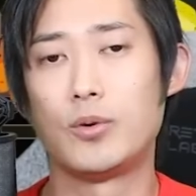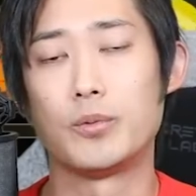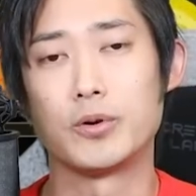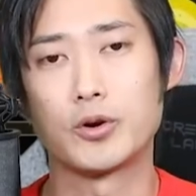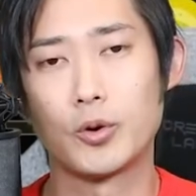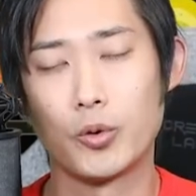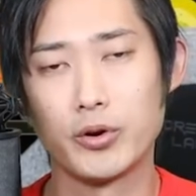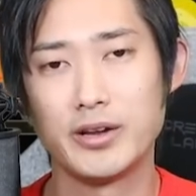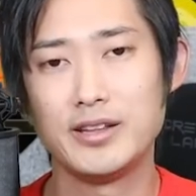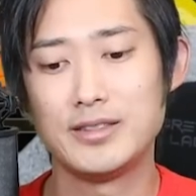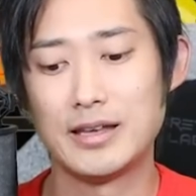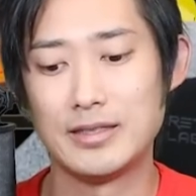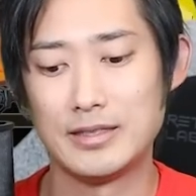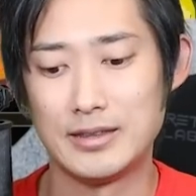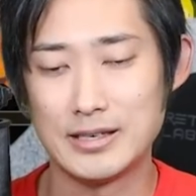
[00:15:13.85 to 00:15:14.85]
while recording,
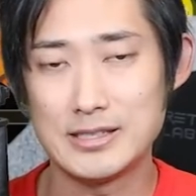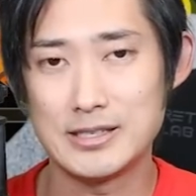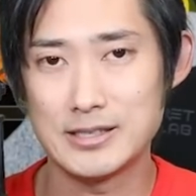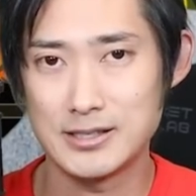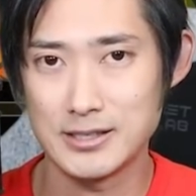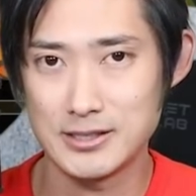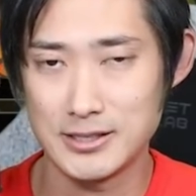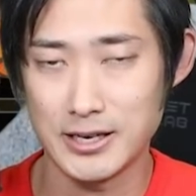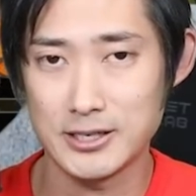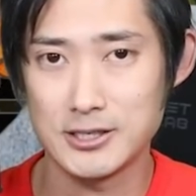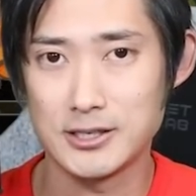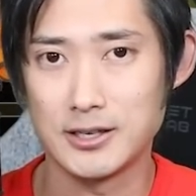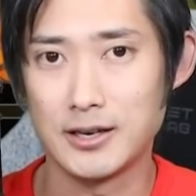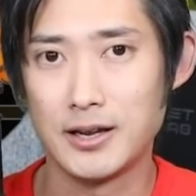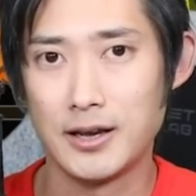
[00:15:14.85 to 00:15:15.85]
then this is the
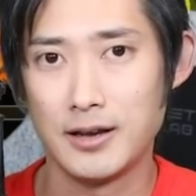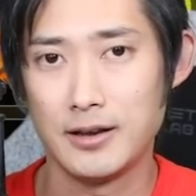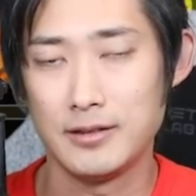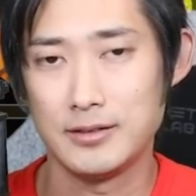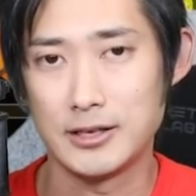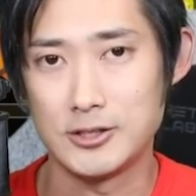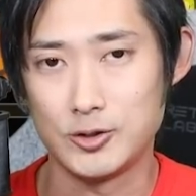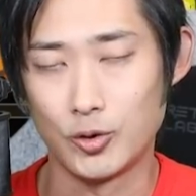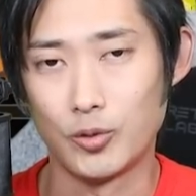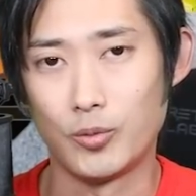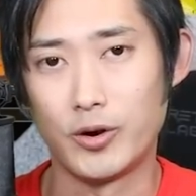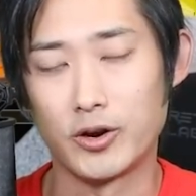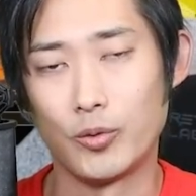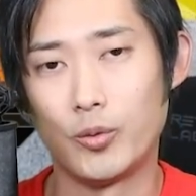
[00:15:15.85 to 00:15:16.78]
section that you'll want to